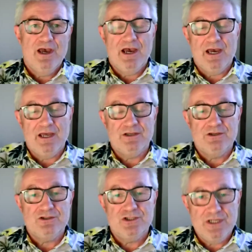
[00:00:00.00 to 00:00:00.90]
And
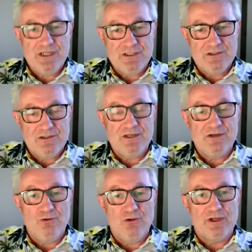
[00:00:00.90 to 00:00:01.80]
she did
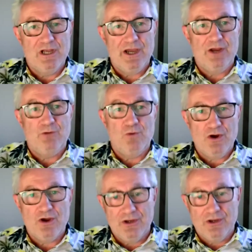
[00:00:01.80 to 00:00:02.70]
all the client
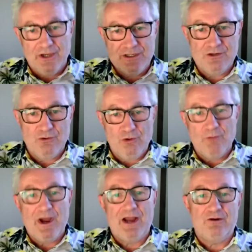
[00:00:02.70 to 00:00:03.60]
work, and I did all the
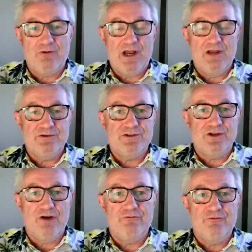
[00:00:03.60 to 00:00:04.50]
background
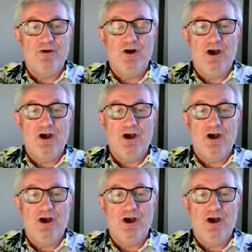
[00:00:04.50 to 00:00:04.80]
stuff